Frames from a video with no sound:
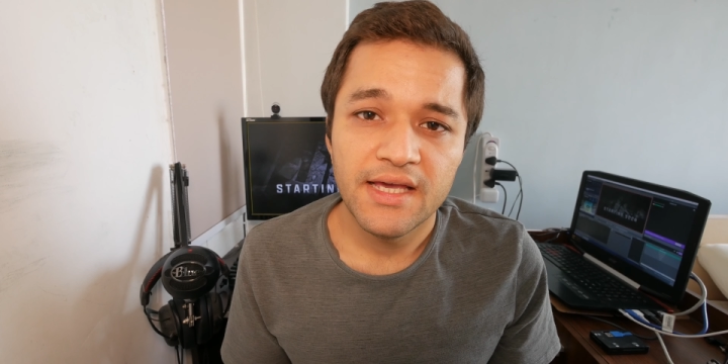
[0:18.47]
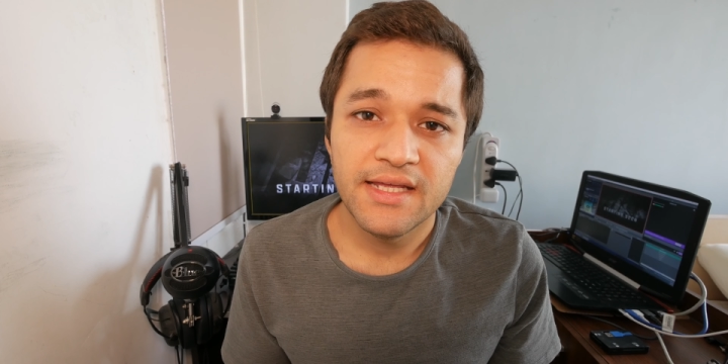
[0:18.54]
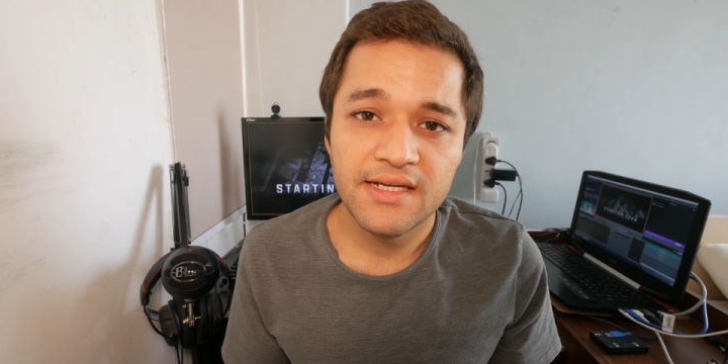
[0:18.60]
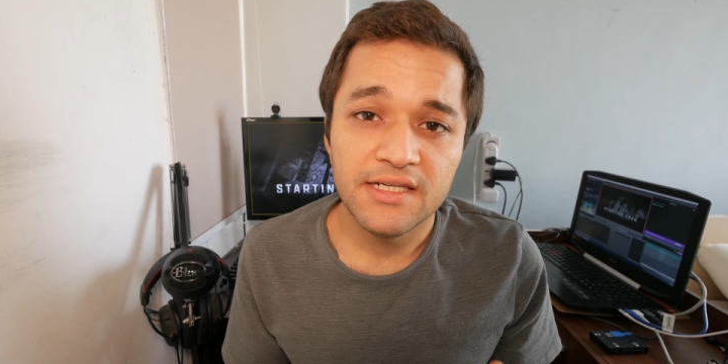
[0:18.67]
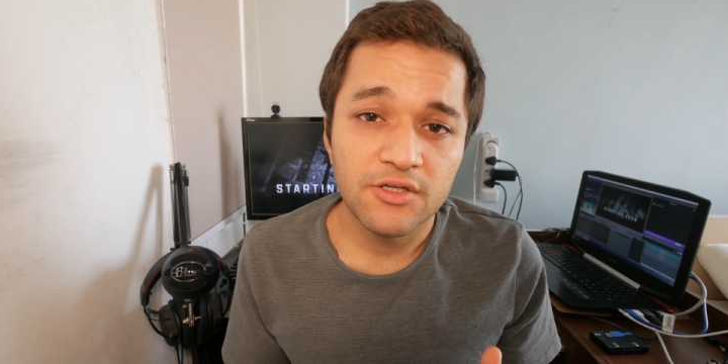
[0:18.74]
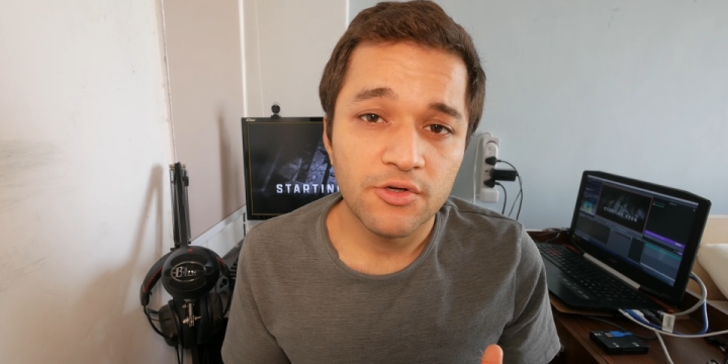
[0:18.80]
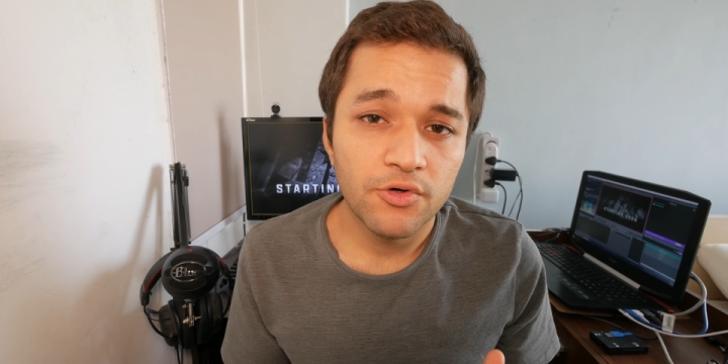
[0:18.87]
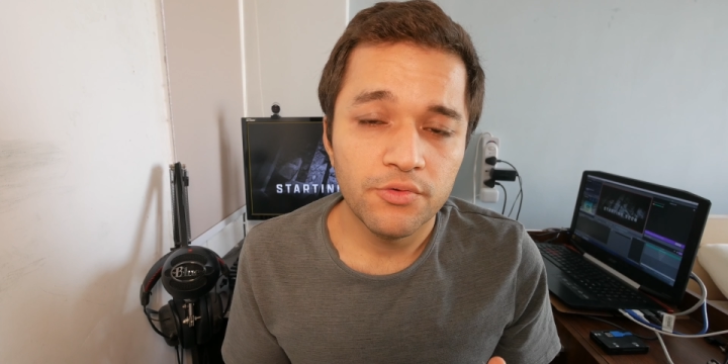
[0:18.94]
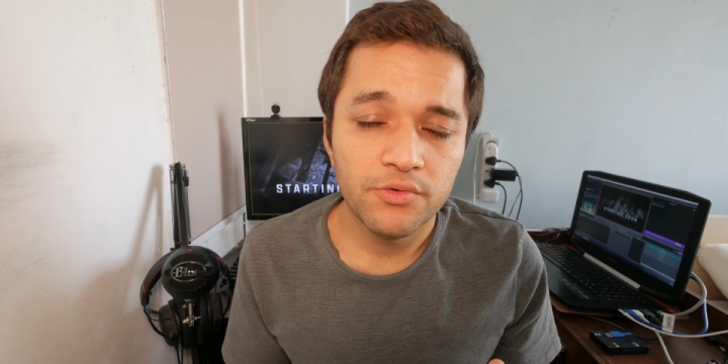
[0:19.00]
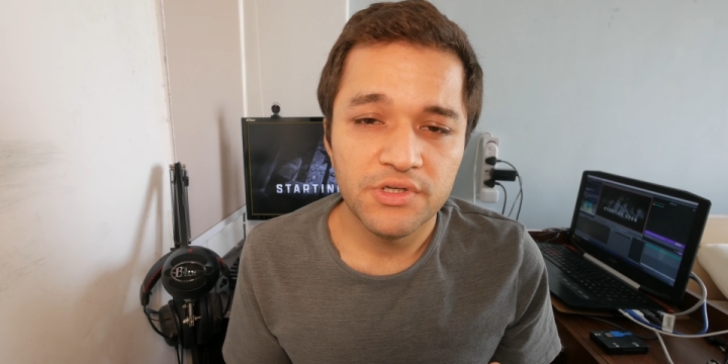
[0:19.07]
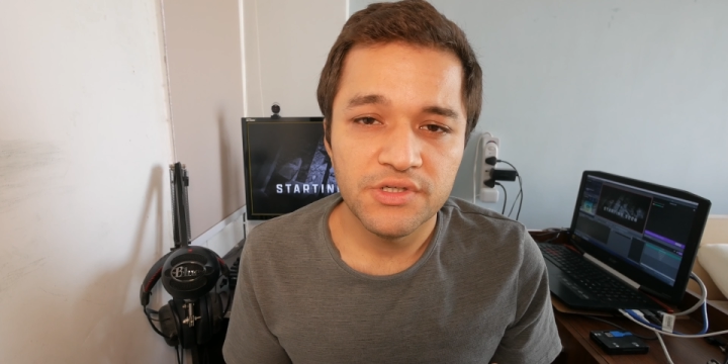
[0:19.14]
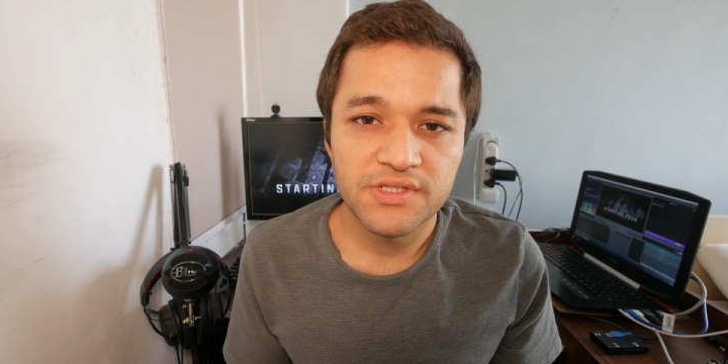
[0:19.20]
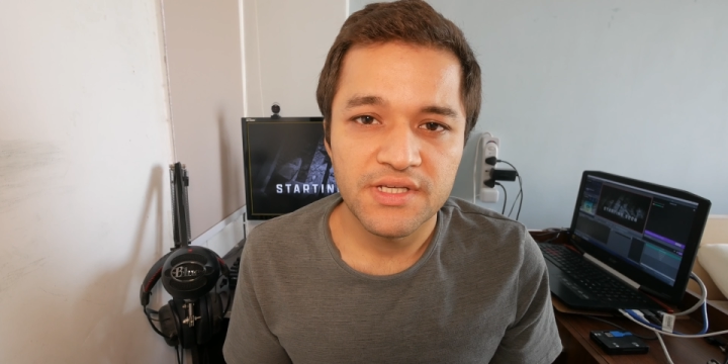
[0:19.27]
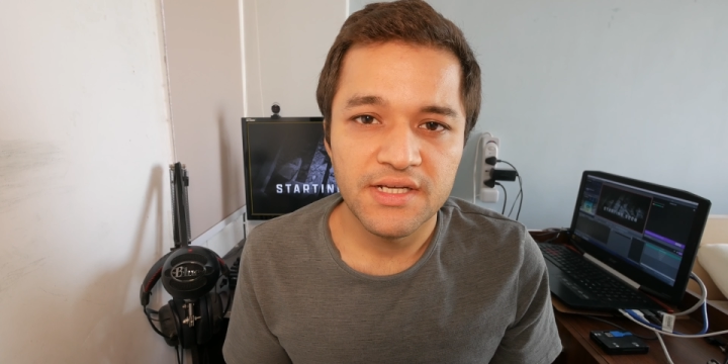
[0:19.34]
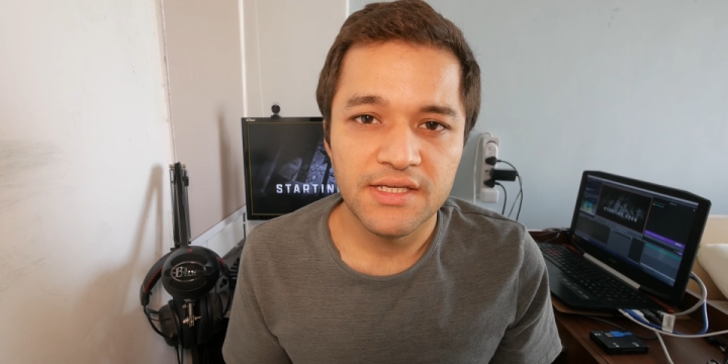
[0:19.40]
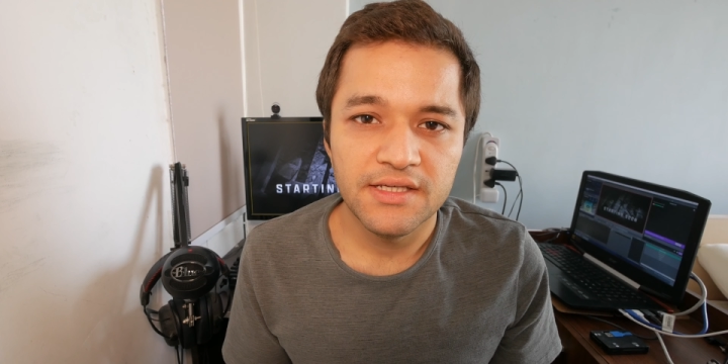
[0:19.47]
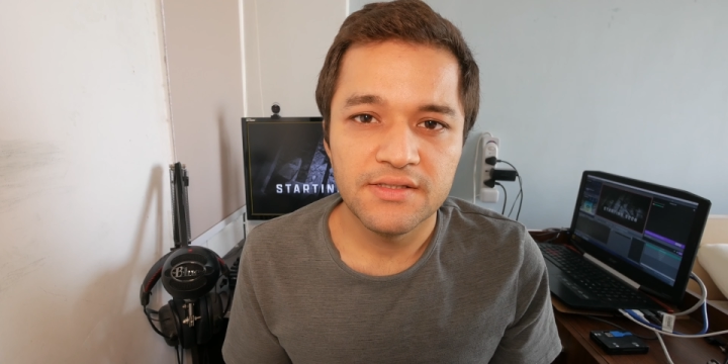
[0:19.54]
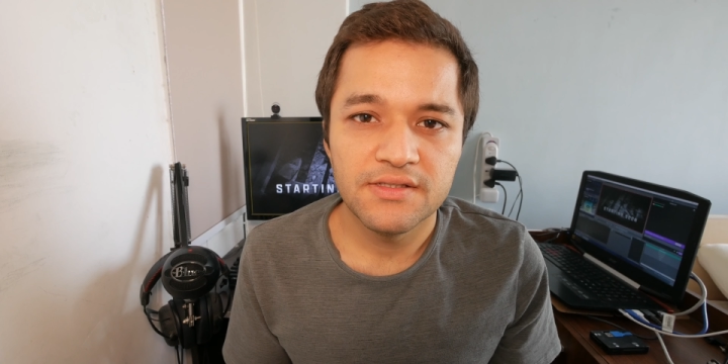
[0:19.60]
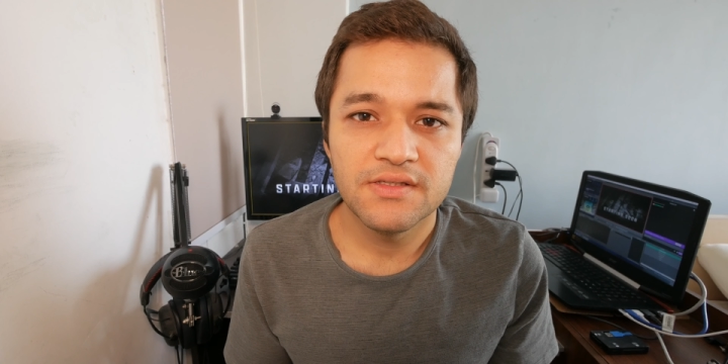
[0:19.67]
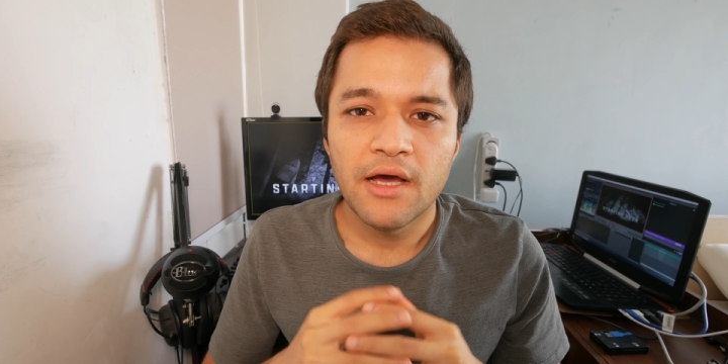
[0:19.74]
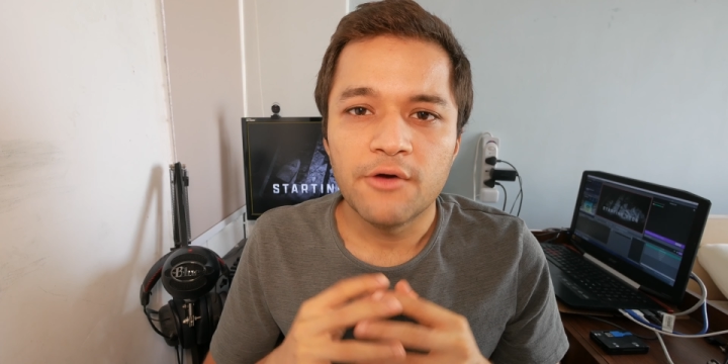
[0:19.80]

and encoder settings?